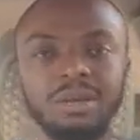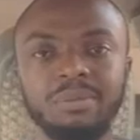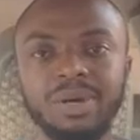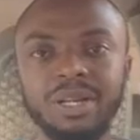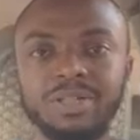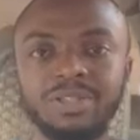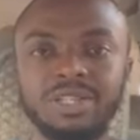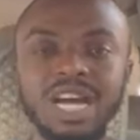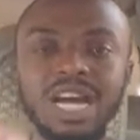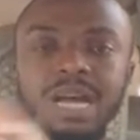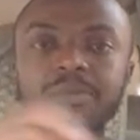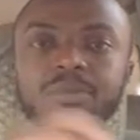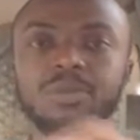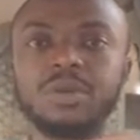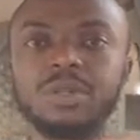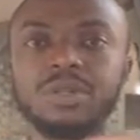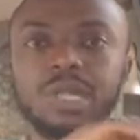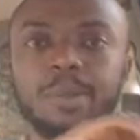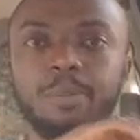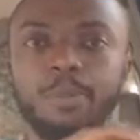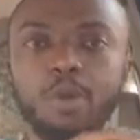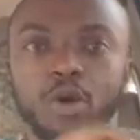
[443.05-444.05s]
By the time
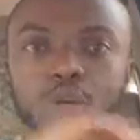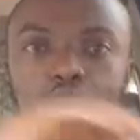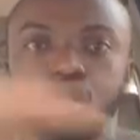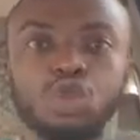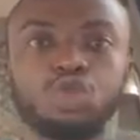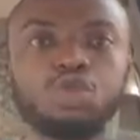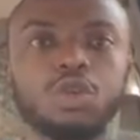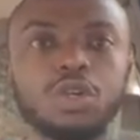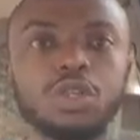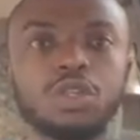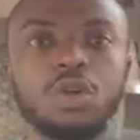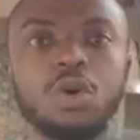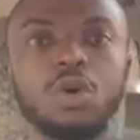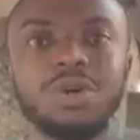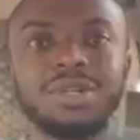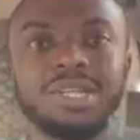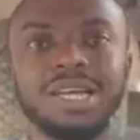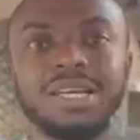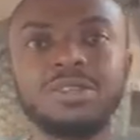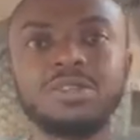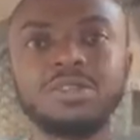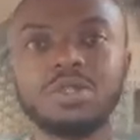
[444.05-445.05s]
the boisterous
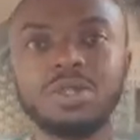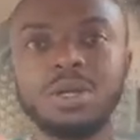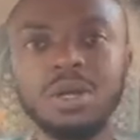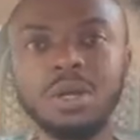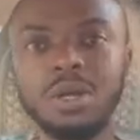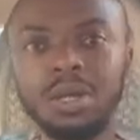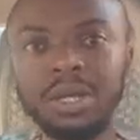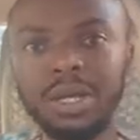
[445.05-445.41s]
audience